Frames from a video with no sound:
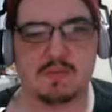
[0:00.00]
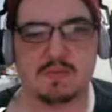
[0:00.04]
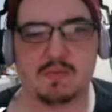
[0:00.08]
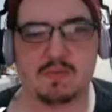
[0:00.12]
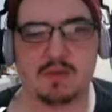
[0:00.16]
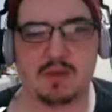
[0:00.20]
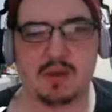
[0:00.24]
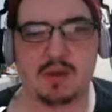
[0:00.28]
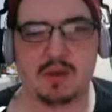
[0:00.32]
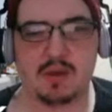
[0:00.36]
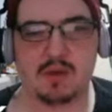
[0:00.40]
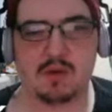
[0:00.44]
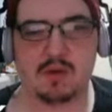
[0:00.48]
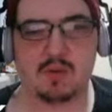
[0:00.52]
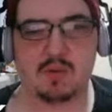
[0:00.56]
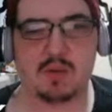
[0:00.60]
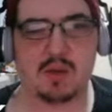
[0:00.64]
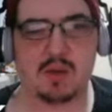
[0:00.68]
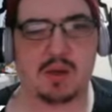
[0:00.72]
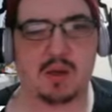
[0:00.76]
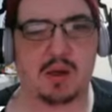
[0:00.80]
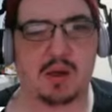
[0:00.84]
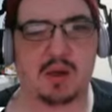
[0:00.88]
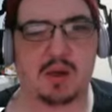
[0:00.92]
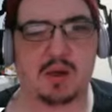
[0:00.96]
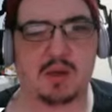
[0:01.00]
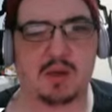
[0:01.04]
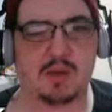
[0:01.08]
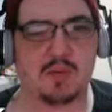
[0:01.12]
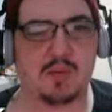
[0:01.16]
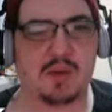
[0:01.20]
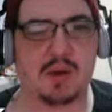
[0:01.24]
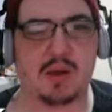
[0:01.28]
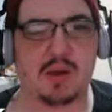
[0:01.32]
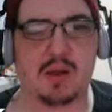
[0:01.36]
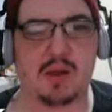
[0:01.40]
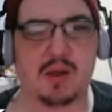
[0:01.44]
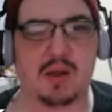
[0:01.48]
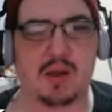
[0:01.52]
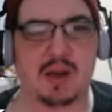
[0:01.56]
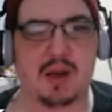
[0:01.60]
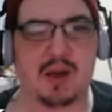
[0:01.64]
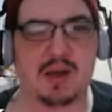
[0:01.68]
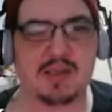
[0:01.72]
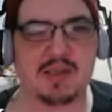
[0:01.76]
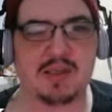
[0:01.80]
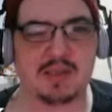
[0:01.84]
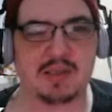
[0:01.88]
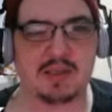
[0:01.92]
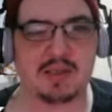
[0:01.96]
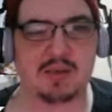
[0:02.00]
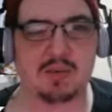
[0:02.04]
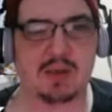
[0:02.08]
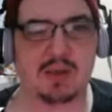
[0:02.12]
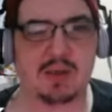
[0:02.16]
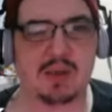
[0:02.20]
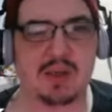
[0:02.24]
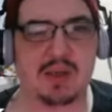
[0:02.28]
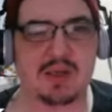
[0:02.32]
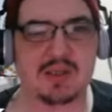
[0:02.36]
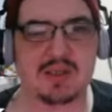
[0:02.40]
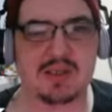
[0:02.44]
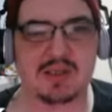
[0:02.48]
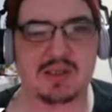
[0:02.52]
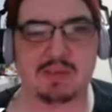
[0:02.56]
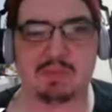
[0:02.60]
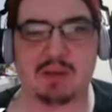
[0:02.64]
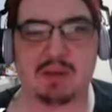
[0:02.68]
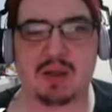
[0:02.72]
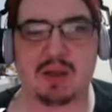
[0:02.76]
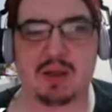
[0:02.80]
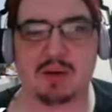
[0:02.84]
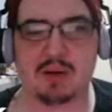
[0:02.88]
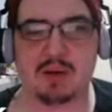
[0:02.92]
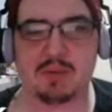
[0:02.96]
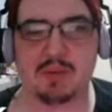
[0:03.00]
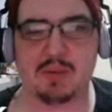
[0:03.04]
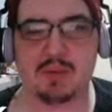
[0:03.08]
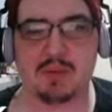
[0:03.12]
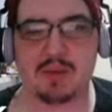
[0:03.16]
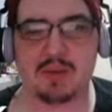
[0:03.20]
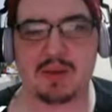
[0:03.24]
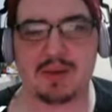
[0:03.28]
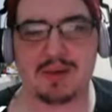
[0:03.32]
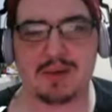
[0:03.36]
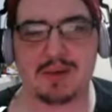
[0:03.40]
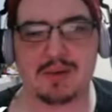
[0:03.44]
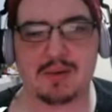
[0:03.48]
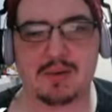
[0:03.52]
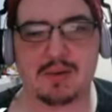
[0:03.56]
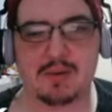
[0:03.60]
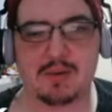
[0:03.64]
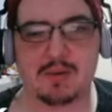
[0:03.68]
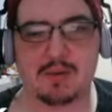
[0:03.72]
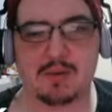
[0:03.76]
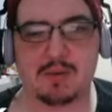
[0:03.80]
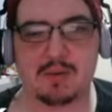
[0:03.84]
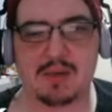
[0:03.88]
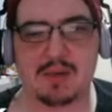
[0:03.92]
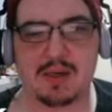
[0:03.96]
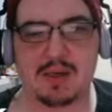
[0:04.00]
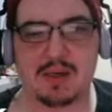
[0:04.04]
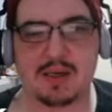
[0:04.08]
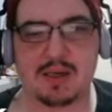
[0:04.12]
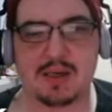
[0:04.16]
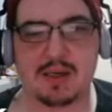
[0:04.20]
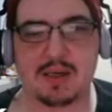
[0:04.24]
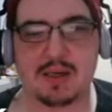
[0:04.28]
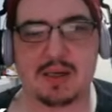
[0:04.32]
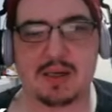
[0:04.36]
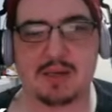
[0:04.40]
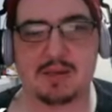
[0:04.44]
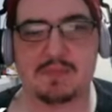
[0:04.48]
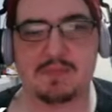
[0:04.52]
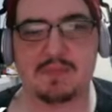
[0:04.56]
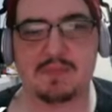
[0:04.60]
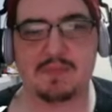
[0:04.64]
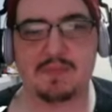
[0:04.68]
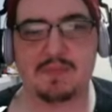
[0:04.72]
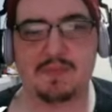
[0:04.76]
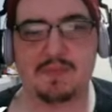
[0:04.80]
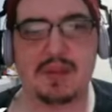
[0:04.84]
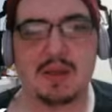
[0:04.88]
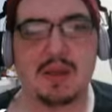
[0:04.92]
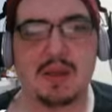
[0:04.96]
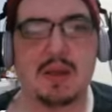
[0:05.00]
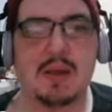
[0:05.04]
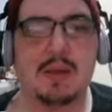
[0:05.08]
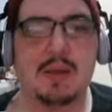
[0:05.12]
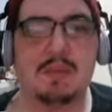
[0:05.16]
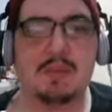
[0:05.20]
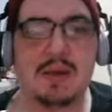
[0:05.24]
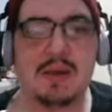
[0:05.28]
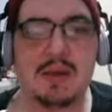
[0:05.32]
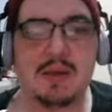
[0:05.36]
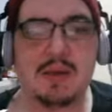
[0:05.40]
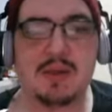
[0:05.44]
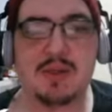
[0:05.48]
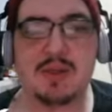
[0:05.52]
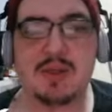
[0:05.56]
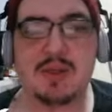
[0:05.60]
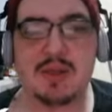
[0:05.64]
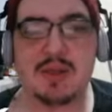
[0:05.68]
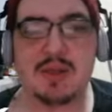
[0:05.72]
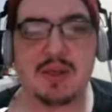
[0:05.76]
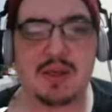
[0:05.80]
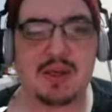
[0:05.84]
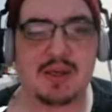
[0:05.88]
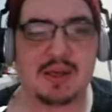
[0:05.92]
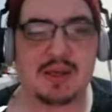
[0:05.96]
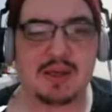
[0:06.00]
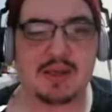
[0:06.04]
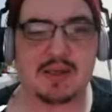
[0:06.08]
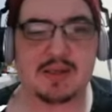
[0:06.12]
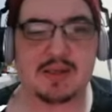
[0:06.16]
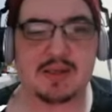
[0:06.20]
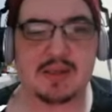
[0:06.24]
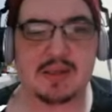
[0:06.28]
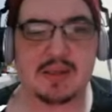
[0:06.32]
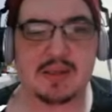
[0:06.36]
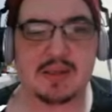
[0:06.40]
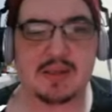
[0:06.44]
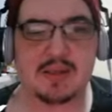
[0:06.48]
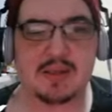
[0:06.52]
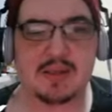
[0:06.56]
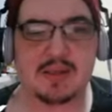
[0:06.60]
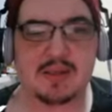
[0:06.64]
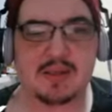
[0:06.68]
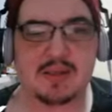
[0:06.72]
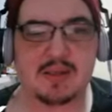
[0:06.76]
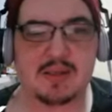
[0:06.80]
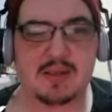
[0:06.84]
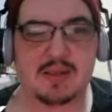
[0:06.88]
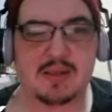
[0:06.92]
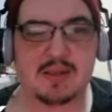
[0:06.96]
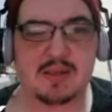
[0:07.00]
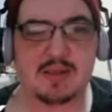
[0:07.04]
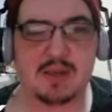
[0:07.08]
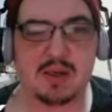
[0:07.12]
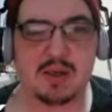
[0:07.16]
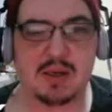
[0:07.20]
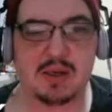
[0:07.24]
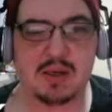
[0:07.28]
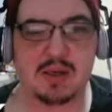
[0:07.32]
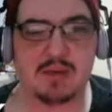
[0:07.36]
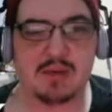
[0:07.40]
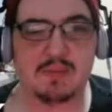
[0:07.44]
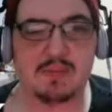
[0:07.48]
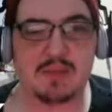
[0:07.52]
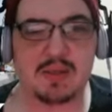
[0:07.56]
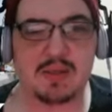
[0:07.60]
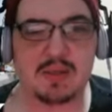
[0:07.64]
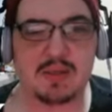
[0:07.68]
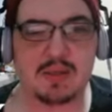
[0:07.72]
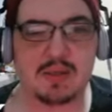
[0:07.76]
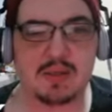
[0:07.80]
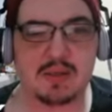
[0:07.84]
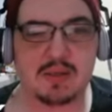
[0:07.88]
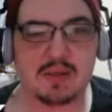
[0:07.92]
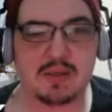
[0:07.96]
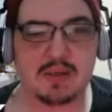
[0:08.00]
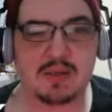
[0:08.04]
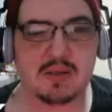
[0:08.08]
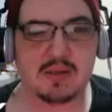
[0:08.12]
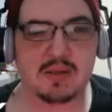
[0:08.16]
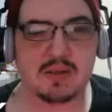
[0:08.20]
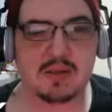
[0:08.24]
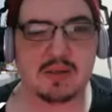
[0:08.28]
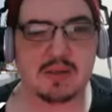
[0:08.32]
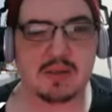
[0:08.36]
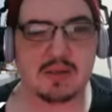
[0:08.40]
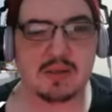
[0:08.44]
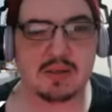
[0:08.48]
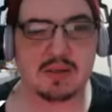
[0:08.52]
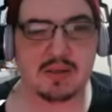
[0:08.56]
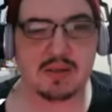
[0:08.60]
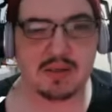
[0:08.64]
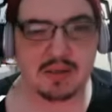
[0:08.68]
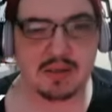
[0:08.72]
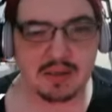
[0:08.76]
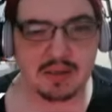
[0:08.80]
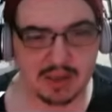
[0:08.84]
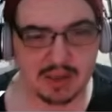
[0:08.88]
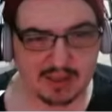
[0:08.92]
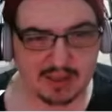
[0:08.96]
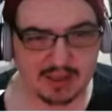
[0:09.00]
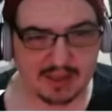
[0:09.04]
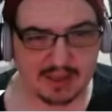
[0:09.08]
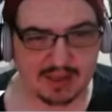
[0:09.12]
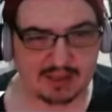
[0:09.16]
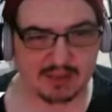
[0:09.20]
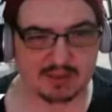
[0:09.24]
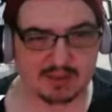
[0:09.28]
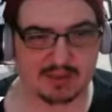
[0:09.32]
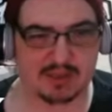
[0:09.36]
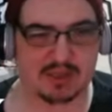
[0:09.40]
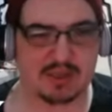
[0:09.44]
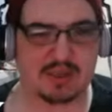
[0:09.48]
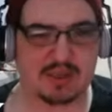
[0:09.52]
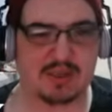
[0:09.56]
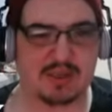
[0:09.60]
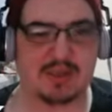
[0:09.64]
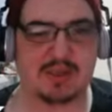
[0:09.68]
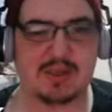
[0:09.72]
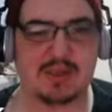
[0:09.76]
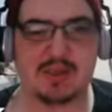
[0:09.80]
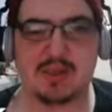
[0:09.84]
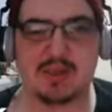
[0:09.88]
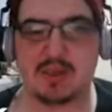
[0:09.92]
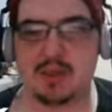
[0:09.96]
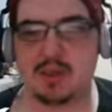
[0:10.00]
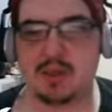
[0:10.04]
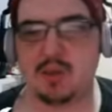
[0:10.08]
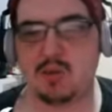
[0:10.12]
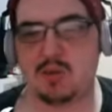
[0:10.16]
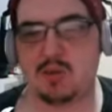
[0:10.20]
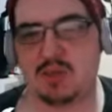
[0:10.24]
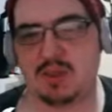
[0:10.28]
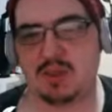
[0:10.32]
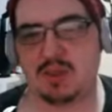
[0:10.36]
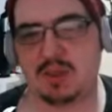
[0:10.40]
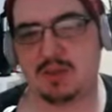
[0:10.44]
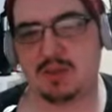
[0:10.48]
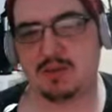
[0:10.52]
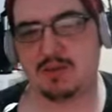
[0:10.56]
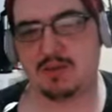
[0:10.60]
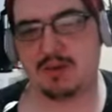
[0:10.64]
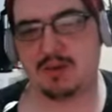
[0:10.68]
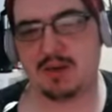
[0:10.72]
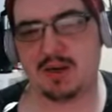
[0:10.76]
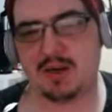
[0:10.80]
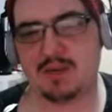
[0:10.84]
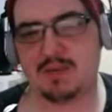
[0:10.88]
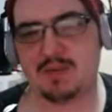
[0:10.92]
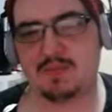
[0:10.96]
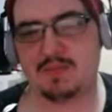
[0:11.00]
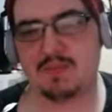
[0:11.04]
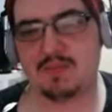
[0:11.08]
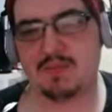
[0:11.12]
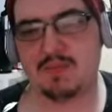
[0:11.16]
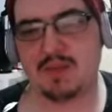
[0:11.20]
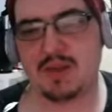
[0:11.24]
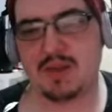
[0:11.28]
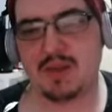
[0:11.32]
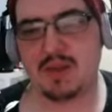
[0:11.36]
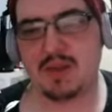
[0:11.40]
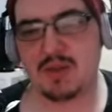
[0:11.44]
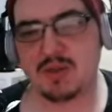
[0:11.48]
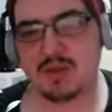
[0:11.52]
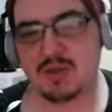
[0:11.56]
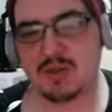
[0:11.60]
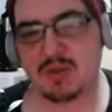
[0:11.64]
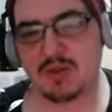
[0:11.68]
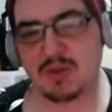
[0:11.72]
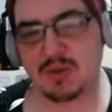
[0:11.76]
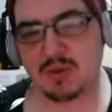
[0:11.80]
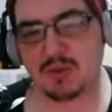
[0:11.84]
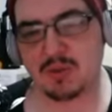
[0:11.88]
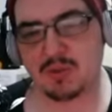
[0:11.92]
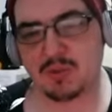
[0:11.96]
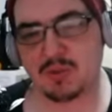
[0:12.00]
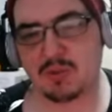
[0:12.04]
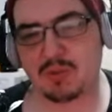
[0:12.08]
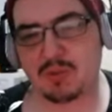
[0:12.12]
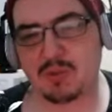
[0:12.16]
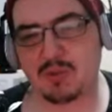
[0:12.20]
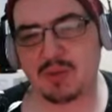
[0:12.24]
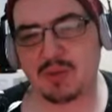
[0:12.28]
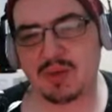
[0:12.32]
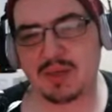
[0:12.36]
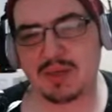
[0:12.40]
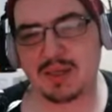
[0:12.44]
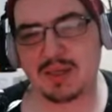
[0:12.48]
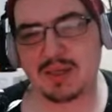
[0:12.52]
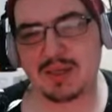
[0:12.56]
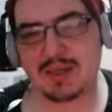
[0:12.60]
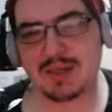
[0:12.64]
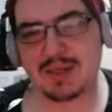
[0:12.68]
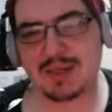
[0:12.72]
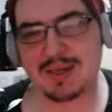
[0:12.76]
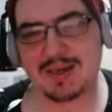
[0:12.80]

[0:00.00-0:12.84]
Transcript: you know, we all lost it. We lost the plot. We were like, oh my god. But here's the thing, guys. Like, James allows us to use it, right? So really,